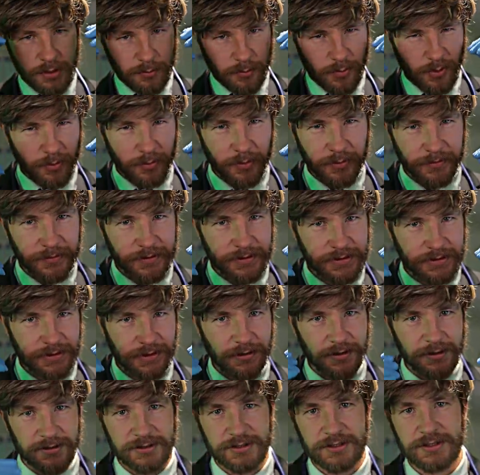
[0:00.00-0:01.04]
Pop on these
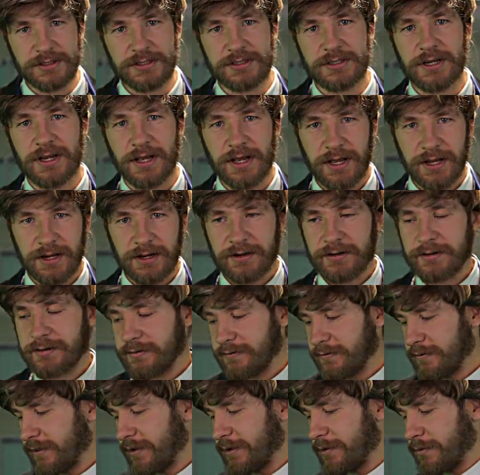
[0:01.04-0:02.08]
glasses and
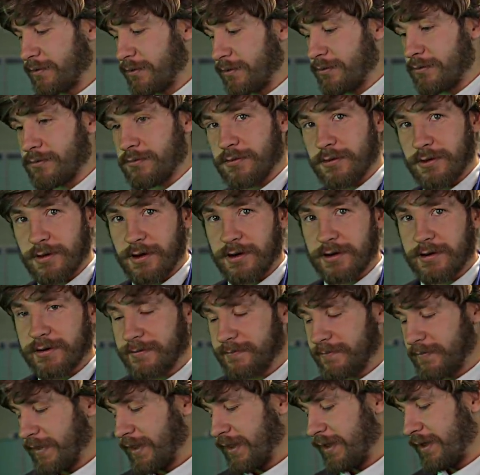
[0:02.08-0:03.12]
they will really
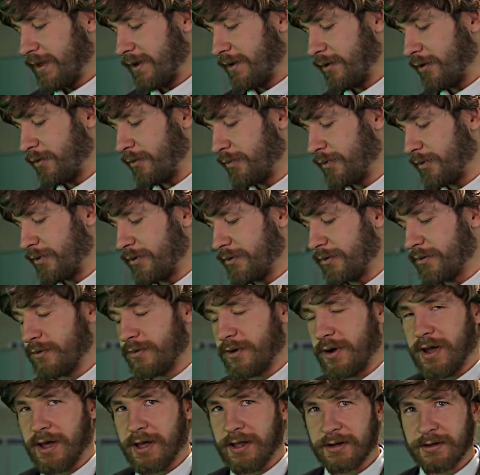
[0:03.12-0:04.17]
help
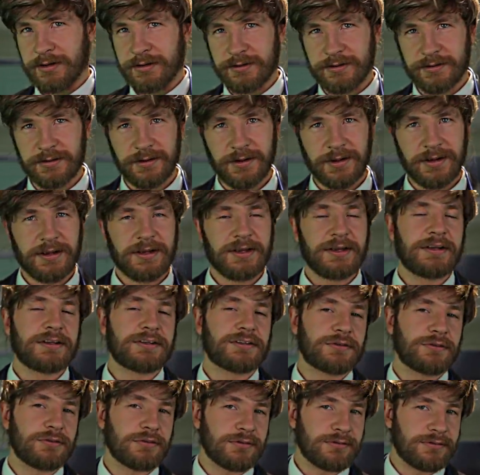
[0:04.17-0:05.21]
you and
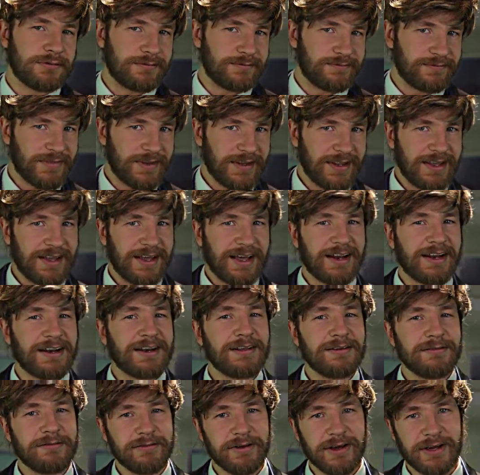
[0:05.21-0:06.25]
sort of
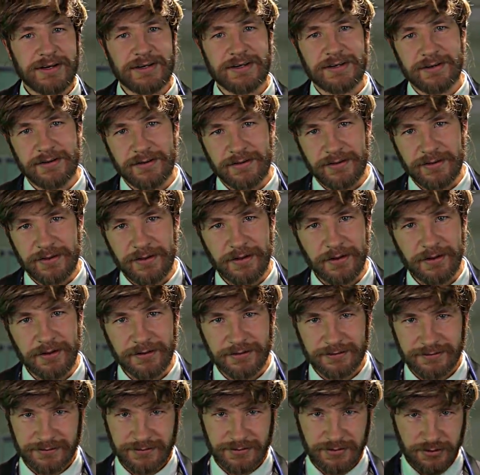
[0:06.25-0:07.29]
alleviate
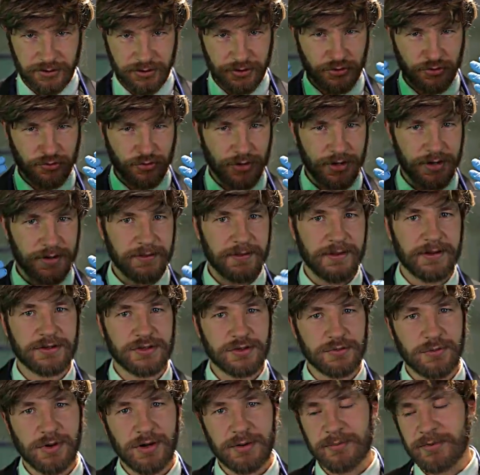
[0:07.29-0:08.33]
the strain
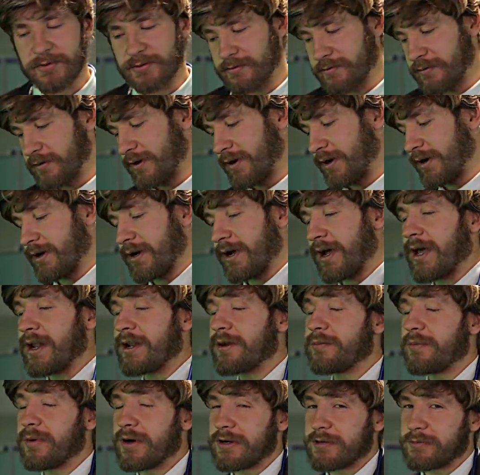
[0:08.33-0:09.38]
that you might be feeling
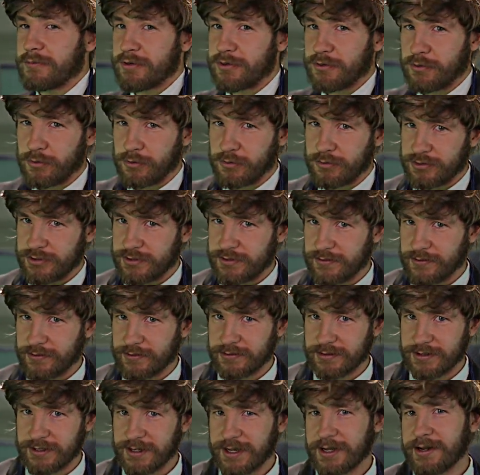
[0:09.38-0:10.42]
and might be causing
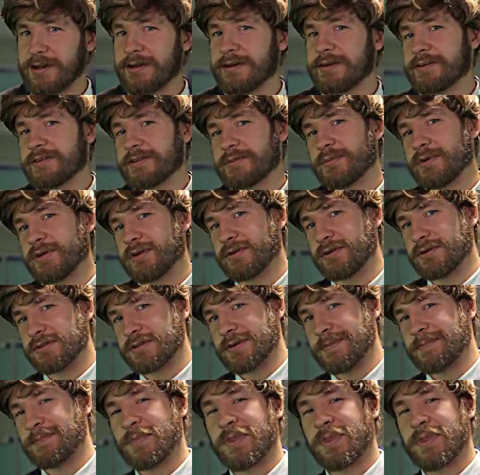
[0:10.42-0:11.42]
those headaches, because